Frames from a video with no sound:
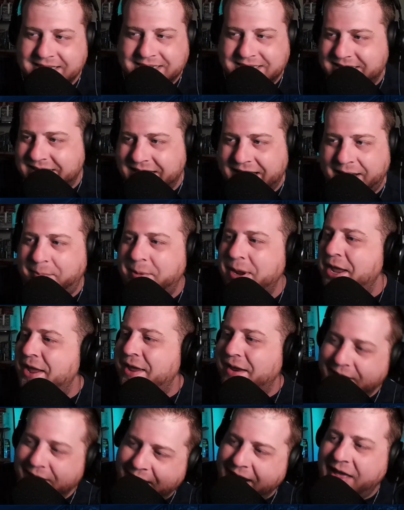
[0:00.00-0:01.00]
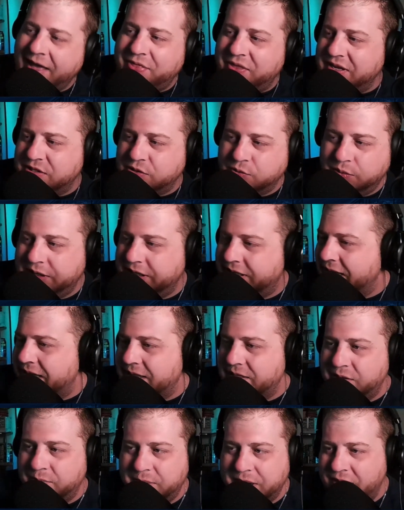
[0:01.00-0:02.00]
time. Not this
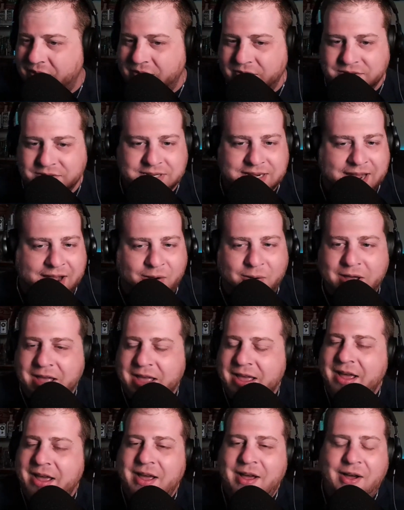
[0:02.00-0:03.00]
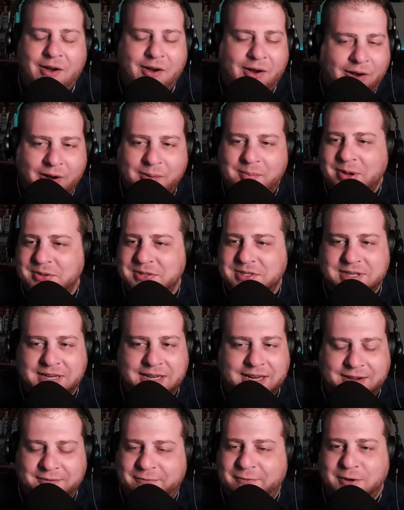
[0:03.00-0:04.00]
weekend. The Mariners now almost
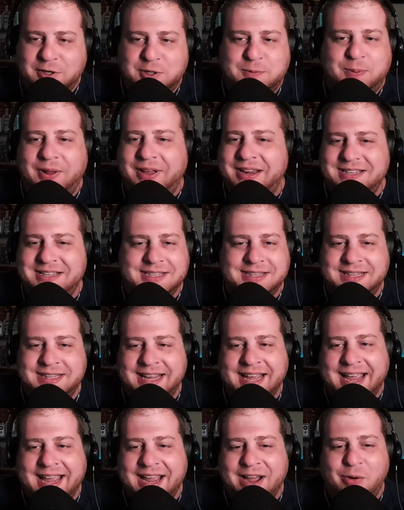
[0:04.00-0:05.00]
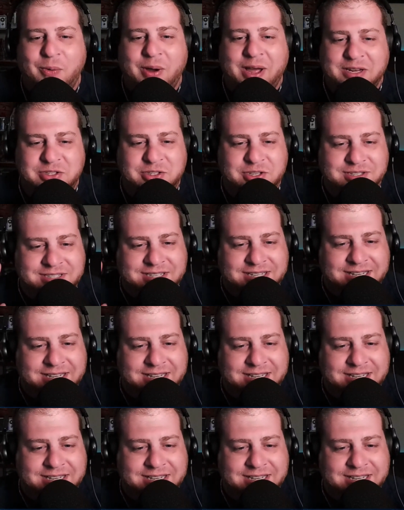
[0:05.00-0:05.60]
in first place in the AL West, just a